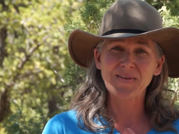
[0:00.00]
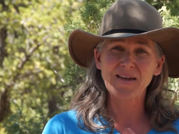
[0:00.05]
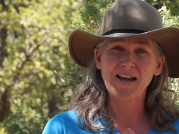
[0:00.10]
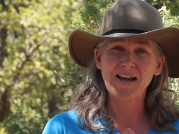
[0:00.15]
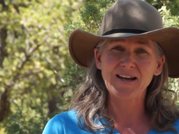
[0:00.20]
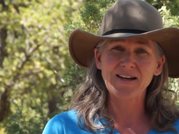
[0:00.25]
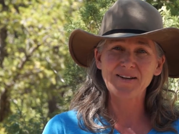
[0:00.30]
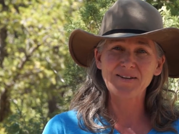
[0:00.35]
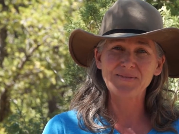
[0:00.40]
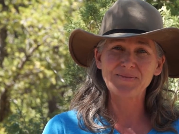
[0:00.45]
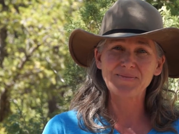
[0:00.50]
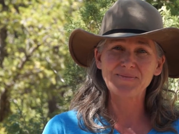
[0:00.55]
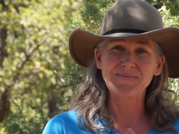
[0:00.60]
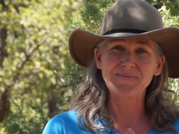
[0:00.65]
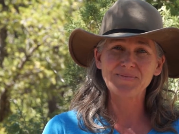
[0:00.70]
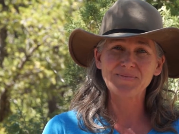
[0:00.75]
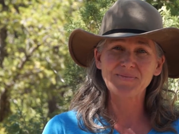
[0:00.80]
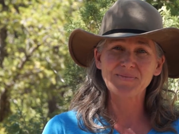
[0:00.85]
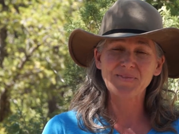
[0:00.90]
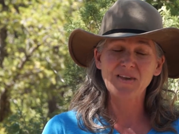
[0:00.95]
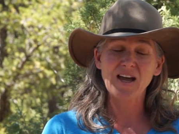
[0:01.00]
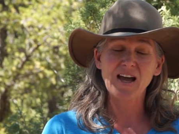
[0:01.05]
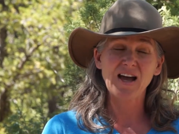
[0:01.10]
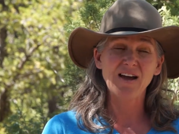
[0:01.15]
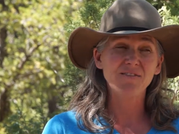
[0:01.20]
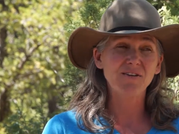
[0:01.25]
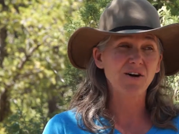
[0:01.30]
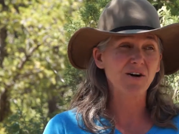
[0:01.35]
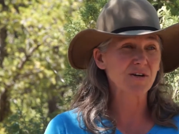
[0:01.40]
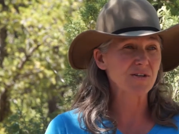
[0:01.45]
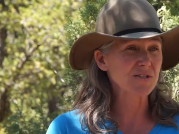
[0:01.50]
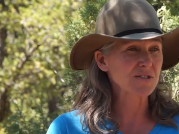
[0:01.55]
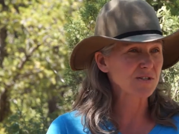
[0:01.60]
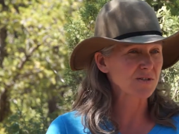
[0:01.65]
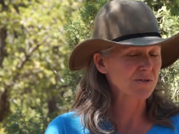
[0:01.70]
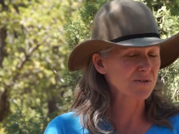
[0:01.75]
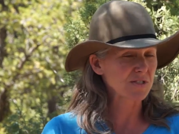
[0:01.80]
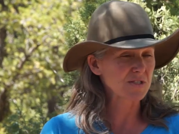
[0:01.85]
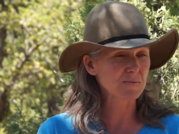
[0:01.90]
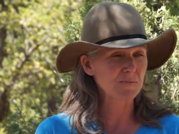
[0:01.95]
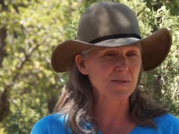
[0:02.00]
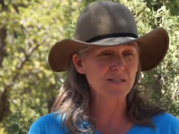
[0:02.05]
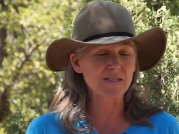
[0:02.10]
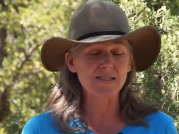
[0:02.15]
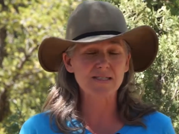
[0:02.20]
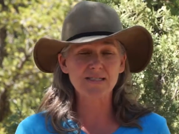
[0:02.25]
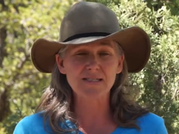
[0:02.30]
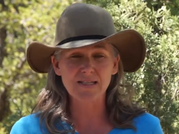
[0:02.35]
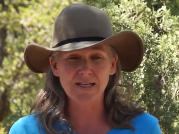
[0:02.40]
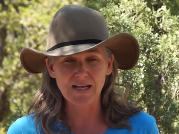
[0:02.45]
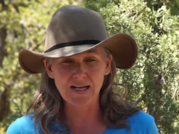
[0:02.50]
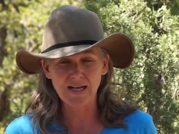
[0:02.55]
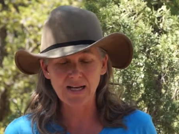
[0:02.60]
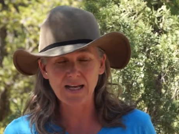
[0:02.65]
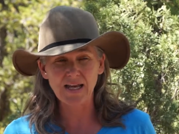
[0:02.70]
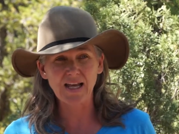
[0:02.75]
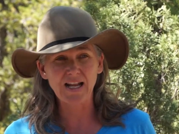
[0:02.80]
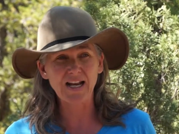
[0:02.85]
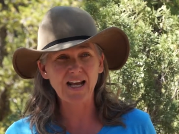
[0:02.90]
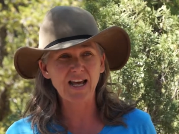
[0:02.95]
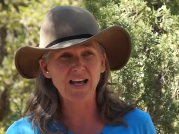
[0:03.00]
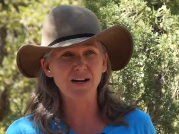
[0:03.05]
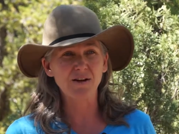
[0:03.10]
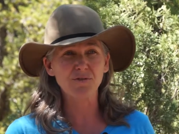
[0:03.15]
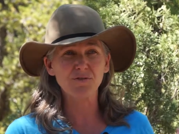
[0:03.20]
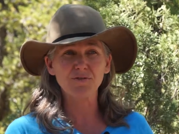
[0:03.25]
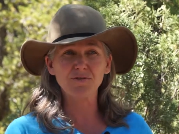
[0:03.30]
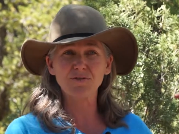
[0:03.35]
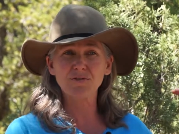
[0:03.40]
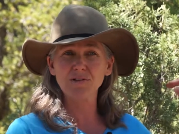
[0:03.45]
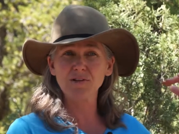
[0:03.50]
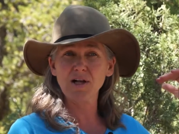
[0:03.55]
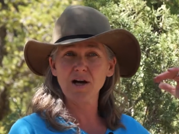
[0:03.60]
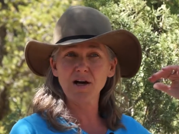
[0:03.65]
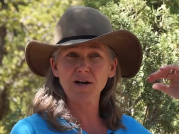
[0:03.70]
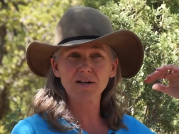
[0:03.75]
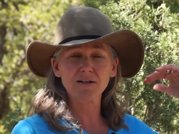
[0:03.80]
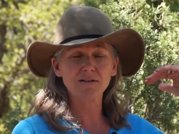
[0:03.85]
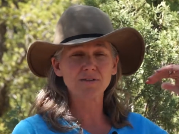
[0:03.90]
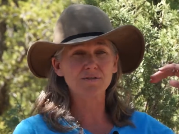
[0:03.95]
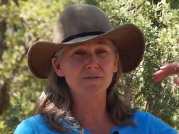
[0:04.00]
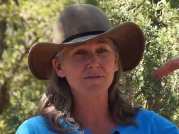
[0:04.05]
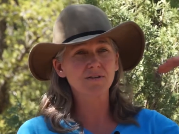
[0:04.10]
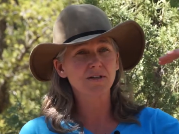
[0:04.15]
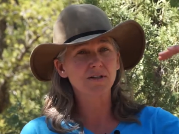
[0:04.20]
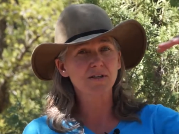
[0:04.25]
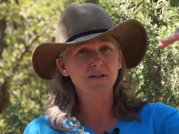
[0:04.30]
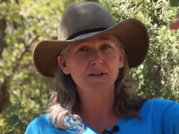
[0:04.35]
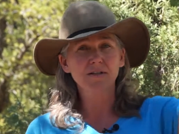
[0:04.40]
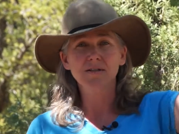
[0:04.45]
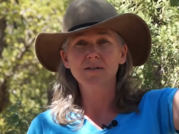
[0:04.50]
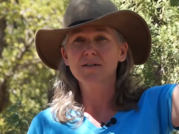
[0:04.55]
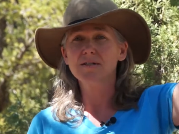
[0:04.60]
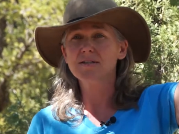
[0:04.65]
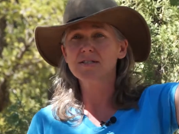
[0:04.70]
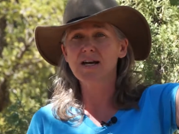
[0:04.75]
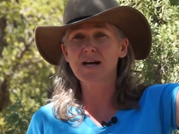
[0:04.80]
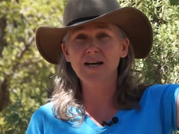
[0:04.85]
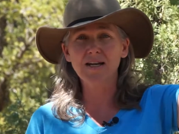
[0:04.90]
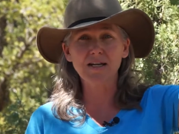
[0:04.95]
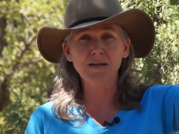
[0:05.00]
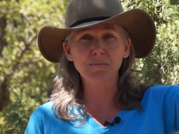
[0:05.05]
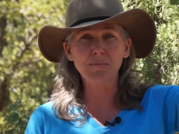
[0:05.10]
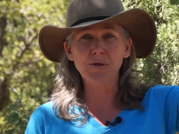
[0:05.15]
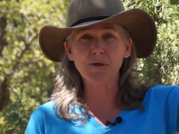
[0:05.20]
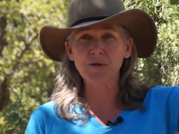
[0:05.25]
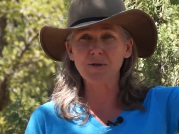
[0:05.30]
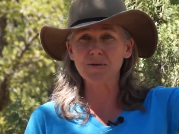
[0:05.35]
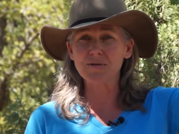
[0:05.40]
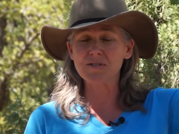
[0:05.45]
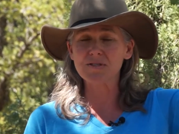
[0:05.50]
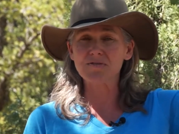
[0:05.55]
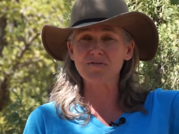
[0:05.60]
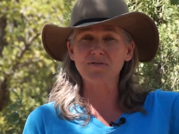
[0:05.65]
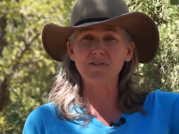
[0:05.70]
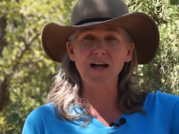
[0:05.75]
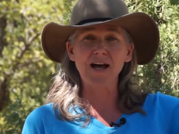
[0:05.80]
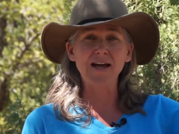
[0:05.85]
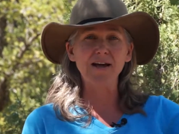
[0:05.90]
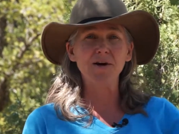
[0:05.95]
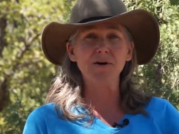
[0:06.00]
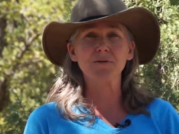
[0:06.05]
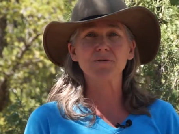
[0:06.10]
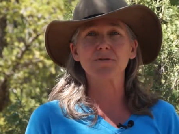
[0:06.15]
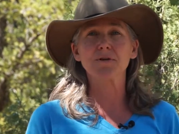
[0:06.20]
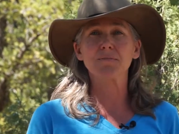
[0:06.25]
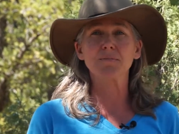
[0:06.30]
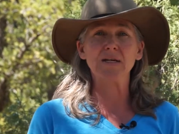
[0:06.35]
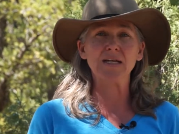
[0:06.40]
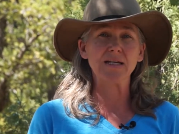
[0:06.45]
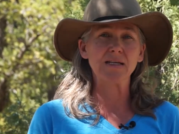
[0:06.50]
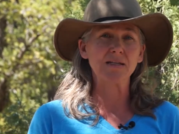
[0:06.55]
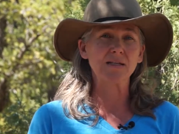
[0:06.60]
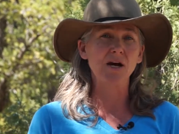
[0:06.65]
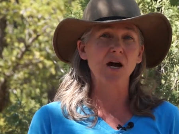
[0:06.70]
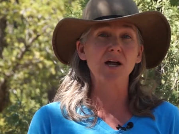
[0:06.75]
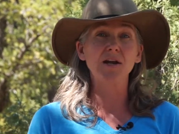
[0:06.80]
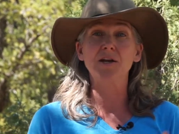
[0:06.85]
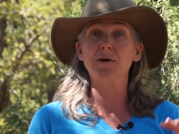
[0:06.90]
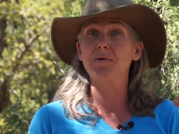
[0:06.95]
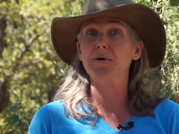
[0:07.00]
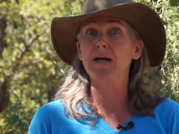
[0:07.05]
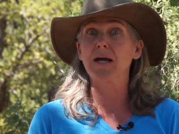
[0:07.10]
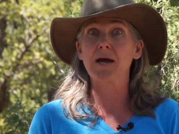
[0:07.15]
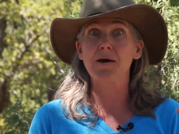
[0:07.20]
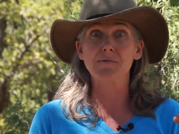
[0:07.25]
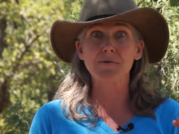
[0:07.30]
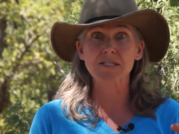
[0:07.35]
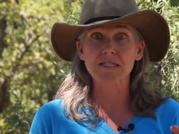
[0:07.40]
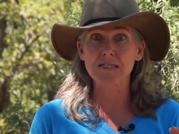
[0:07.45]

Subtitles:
I've also just been sitting and had a flock of tiny birds fly over me, not knowing I was